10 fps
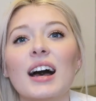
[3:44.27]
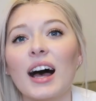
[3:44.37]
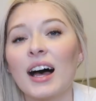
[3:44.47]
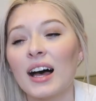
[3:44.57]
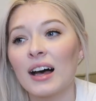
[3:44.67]

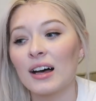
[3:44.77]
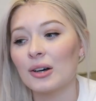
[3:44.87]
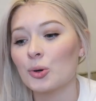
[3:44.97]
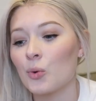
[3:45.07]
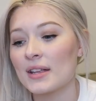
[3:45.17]

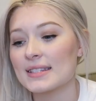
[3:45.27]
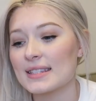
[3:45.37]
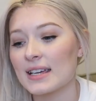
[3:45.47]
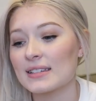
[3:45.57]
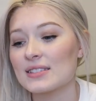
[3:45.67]
once
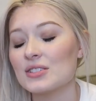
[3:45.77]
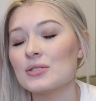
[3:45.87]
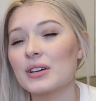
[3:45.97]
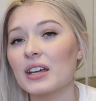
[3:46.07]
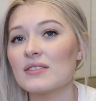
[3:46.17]
things
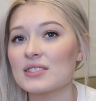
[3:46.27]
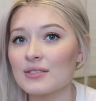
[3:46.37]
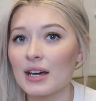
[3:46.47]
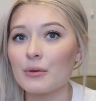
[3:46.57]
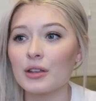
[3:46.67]
do kind of
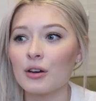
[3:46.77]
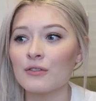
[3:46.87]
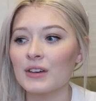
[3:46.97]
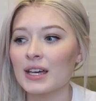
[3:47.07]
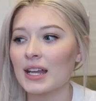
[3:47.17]
slow down with
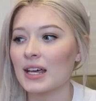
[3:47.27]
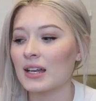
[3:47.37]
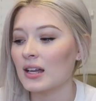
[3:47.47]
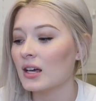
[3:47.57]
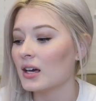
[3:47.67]
COVID
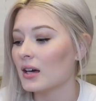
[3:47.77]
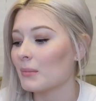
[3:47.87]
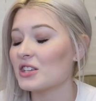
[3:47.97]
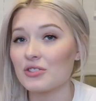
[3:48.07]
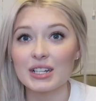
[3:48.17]
and
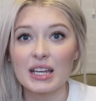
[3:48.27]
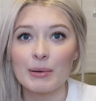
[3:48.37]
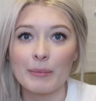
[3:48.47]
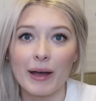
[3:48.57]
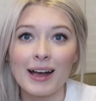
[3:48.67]
pin trading can
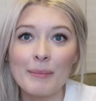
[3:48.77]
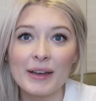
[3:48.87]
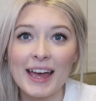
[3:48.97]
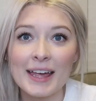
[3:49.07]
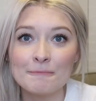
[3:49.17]
pick back up
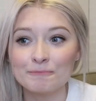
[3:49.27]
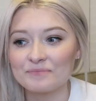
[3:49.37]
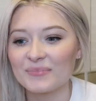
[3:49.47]
again,